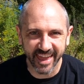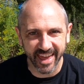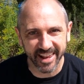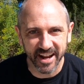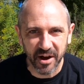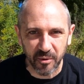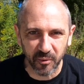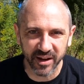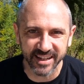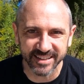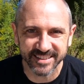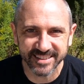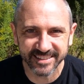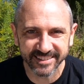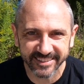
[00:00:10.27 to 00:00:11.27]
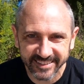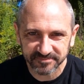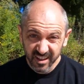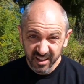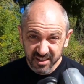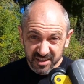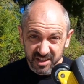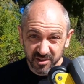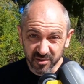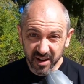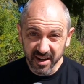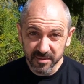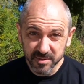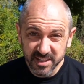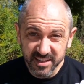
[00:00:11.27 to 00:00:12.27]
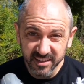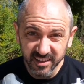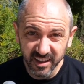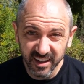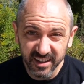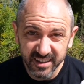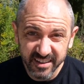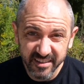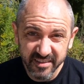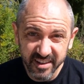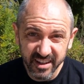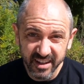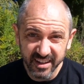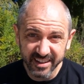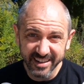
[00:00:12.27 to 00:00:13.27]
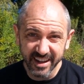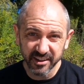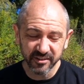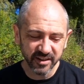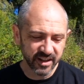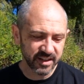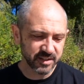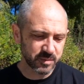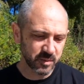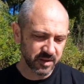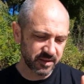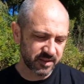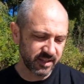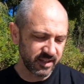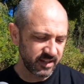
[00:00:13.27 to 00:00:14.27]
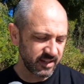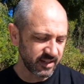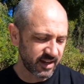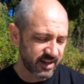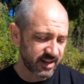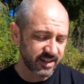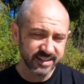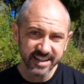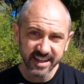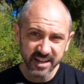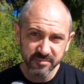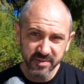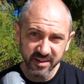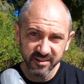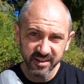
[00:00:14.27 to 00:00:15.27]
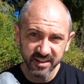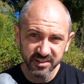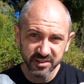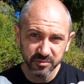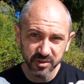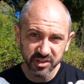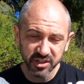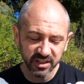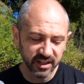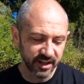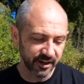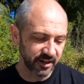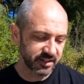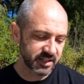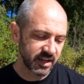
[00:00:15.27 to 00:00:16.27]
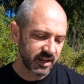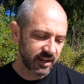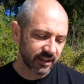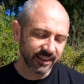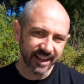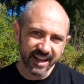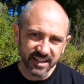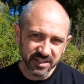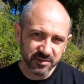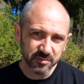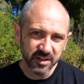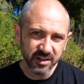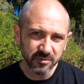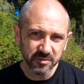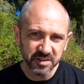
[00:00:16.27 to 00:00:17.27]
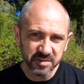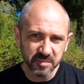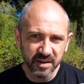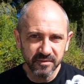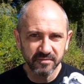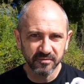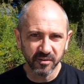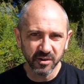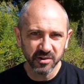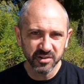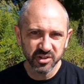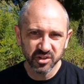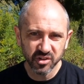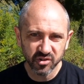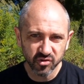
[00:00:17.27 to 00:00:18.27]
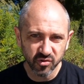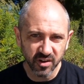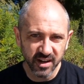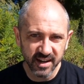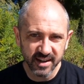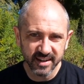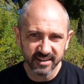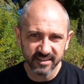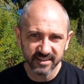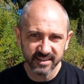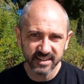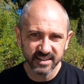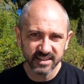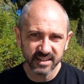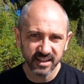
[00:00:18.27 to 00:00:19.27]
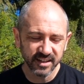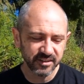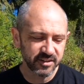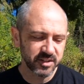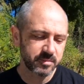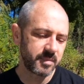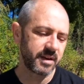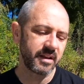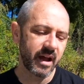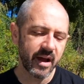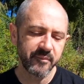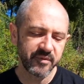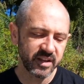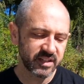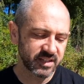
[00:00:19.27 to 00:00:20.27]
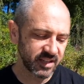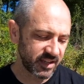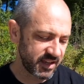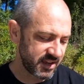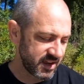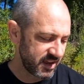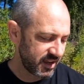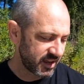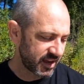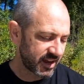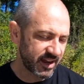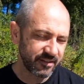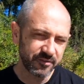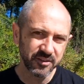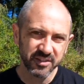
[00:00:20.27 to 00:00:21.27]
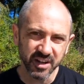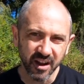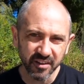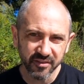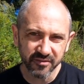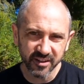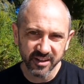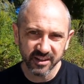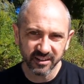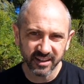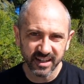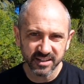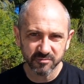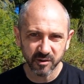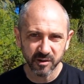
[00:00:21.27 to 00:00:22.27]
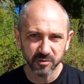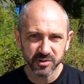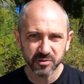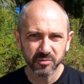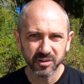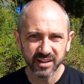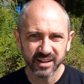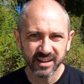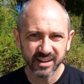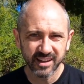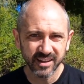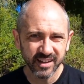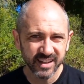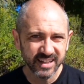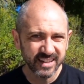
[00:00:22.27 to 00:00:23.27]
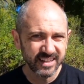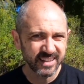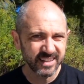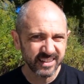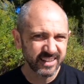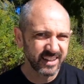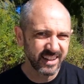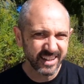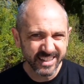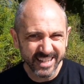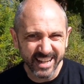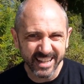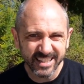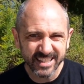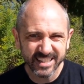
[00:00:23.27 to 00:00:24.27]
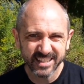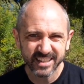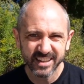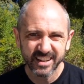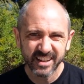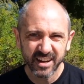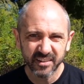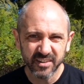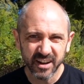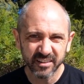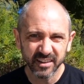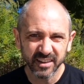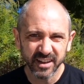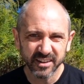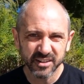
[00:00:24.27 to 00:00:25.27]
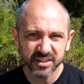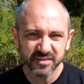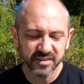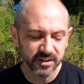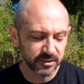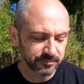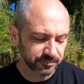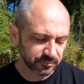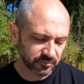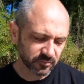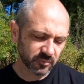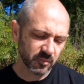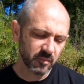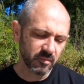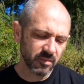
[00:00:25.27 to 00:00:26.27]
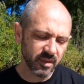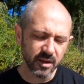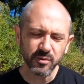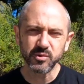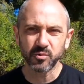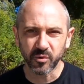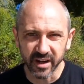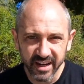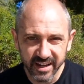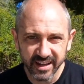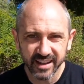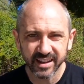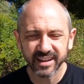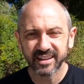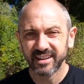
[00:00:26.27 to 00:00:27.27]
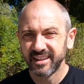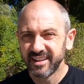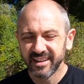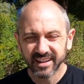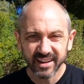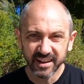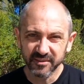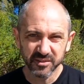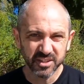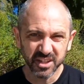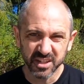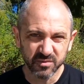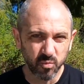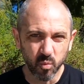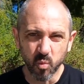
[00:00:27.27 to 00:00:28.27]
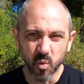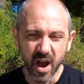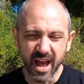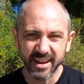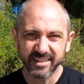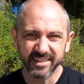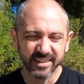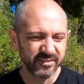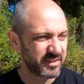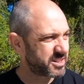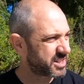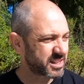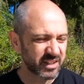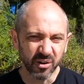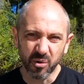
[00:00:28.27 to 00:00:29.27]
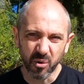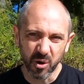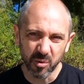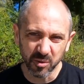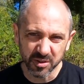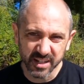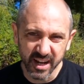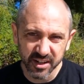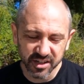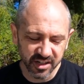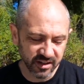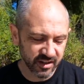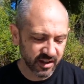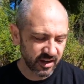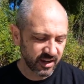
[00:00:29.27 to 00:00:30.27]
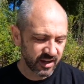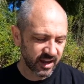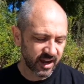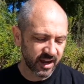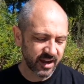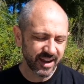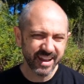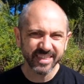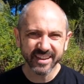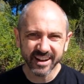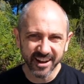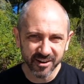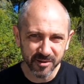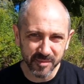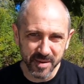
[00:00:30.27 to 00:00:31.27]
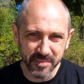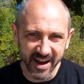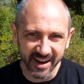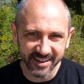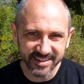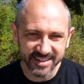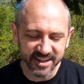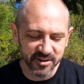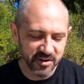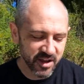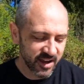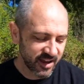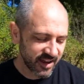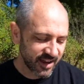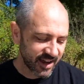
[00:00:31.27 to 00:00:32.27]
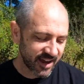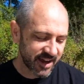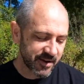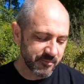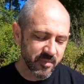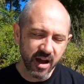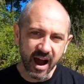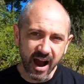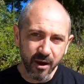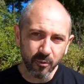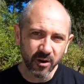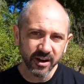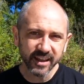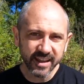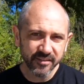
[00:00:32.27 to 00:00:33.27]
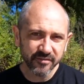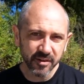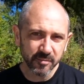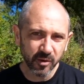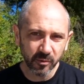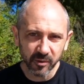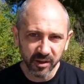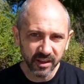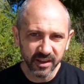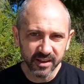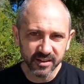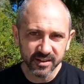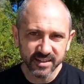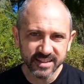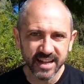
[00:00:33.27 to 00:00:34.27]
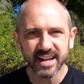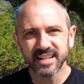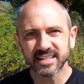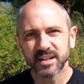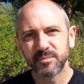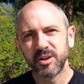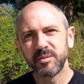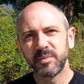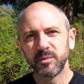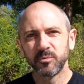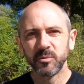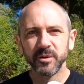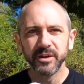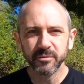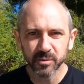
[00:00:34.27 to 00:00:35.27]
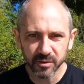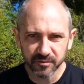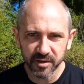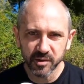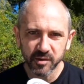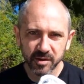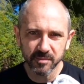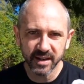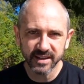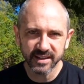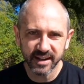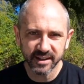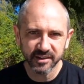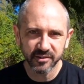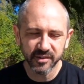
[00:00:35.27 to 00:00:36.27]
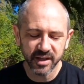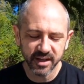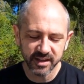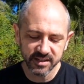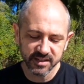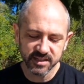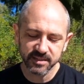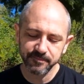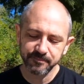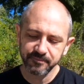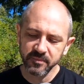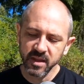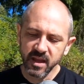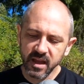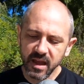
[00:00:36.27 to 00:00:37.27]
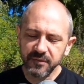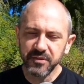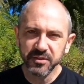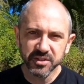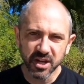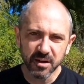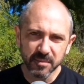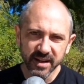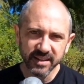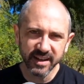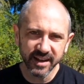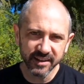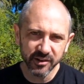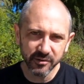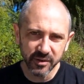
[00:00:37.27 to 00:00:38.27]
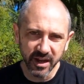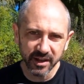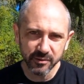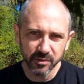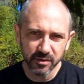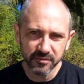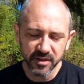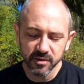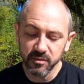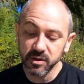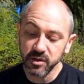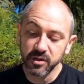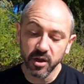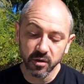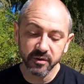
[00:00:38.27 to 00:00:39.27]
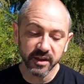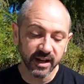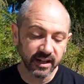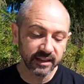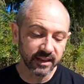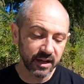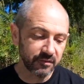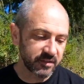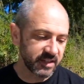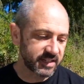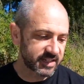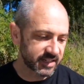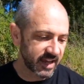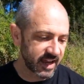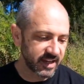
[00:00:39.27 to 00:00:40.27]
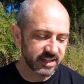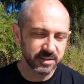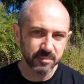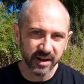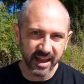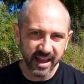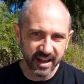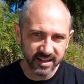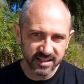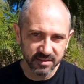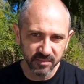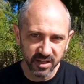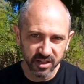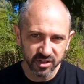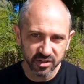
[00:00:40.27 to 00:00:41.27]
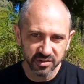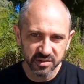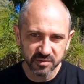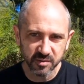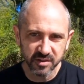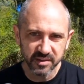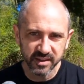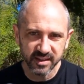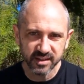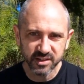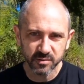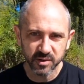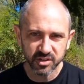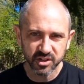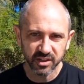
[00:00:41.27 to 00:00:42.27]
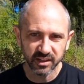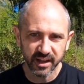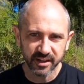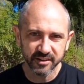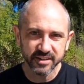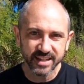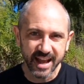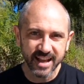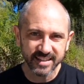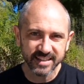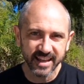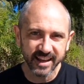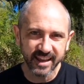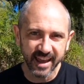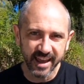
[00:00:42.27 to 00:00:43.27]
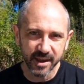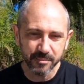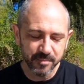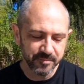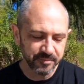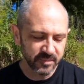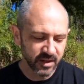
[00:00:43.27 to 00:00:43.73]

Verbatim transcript: Cannot wait. So I am still on the 909s with the uh, Danny Beer Intuition liners. Last week was my first try on these liners, but obviously, uh, if you saw the video last week, it wasn't really a good test of how the liners feel. It was raining, and it was just wet, and it was just a horrible session. Uh, and then I hurt my back, so um, I want to give them a really good test. I'm going to be re-reviewing my 909s if you saw my 909 review, you know that I love these skates, but I had some issues with the Intuition liners as they came.